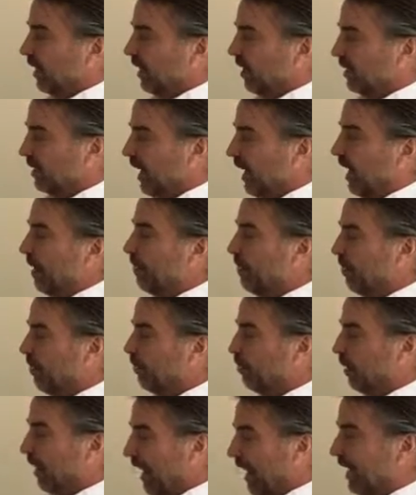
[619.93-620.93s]
a type
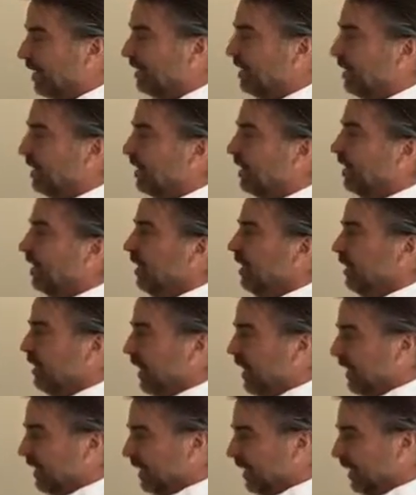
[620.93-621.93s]
of plastic
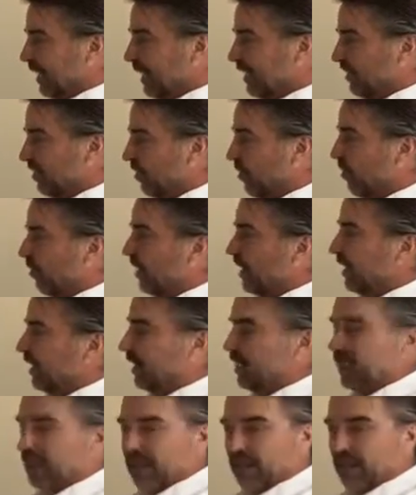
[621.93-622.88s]
that is already,